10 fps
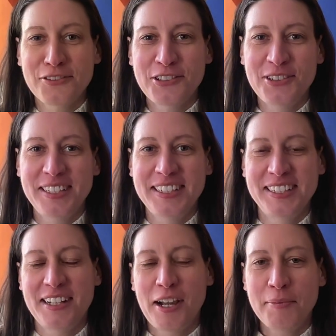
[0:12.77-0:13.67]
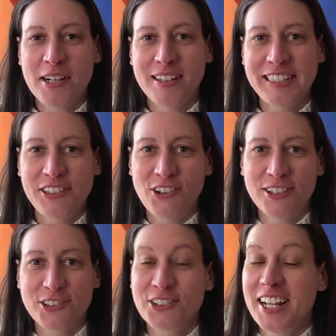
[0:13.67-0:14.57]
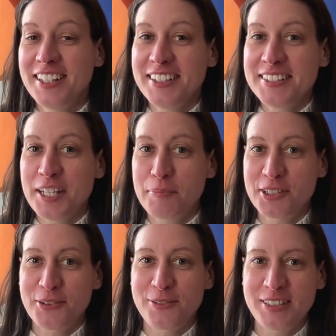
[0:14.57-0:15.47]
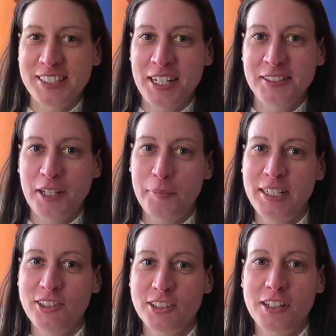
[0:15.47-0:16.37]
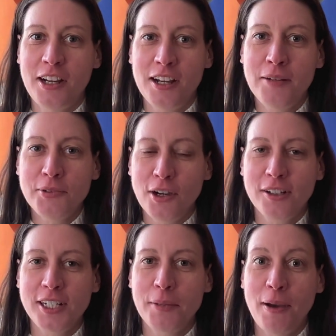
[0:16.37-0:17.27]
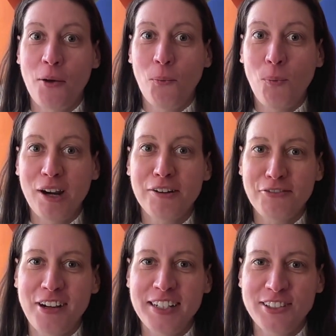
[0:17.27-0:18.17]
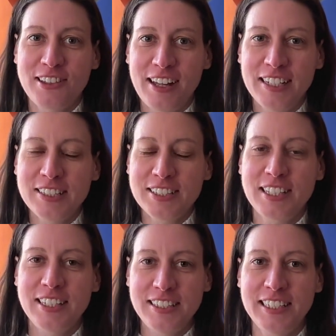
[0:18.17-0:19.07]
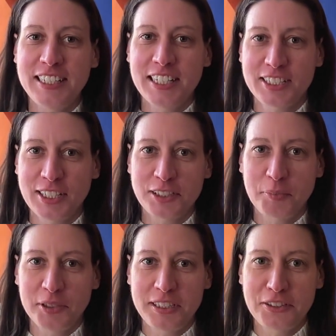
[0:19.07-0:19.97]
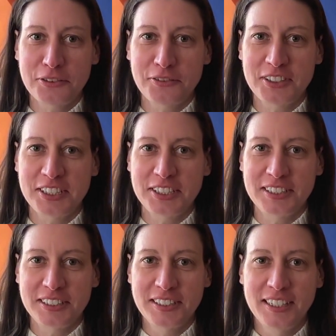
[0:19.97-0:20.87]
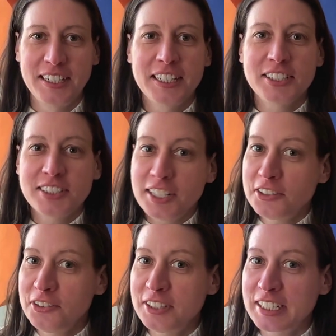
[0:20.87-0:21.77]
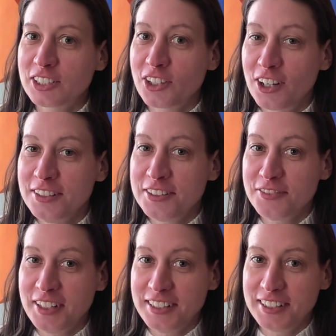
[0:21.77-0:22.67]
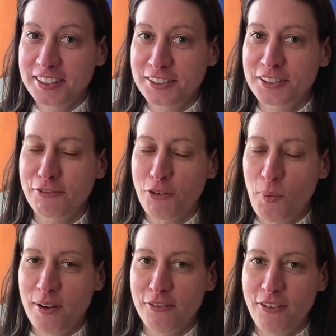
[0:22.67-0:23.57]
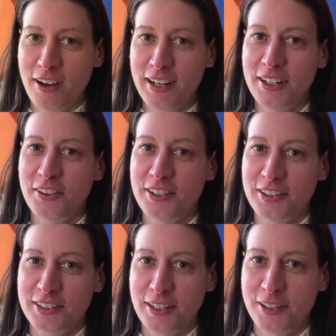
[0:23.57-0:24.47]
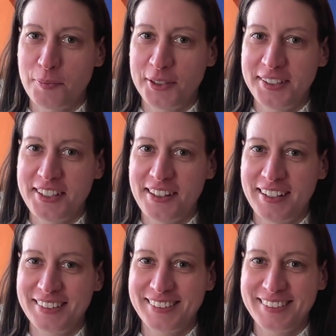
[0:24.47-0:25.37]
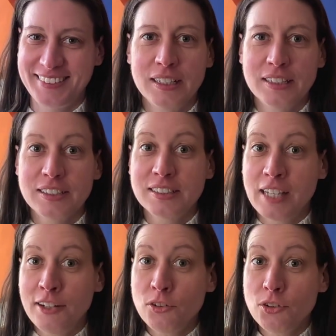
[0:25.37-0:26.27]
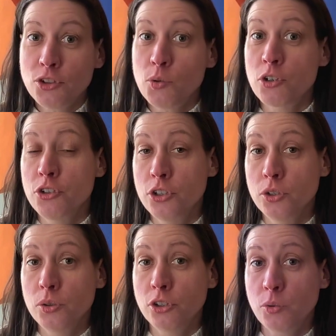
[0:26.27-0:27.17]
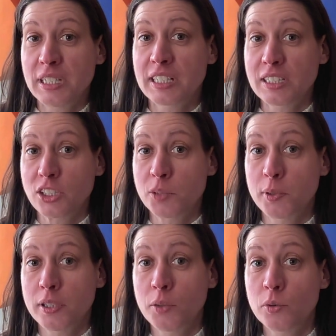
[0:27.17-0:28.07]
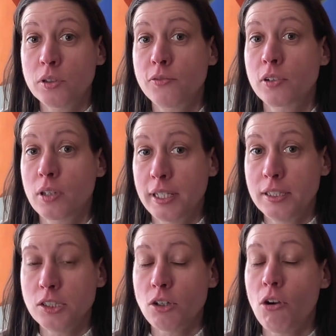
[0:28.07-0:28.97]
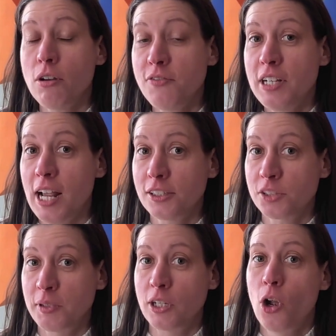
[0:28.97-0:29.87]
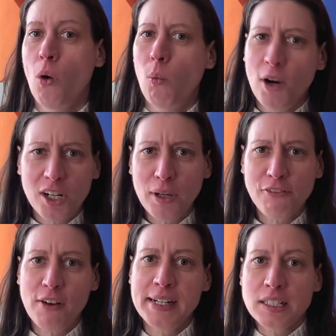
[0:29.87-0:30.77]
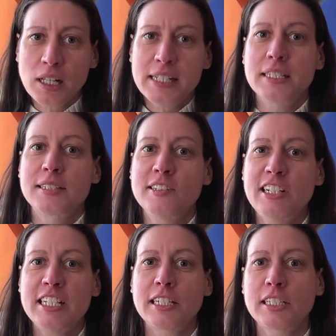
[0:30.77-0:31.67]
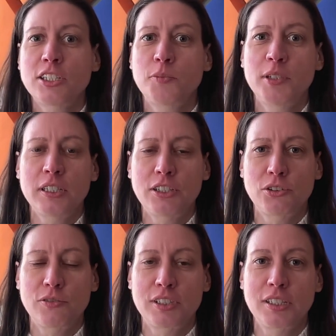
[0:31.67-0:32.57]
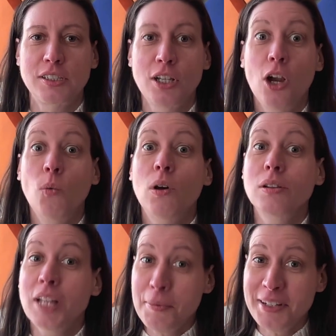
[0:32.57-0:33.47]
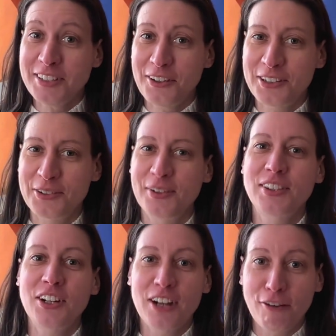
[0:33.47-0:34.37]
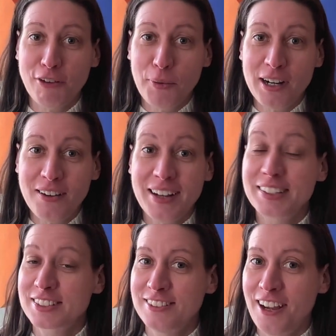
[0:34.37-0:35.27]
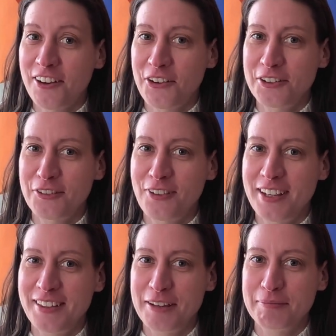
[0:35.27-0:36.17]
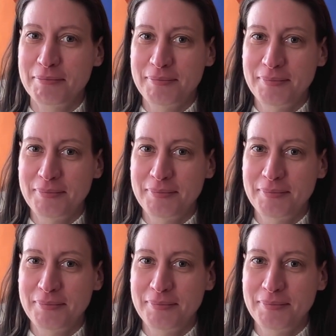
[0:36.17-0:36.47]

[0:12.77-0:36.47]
for tuning in. I'm Colleen Grotzer, and in this episode of Design Domination, I'm talking about where to find clients that need accessibility services. Stay tuned to get tons of ideas for where to find these accessibility clients. Designers who are new to doing accessibility work for clients often ask me, where do I find clients needing accessibility services? Well, let me tell you, they're everywhere and it's not hard to find them.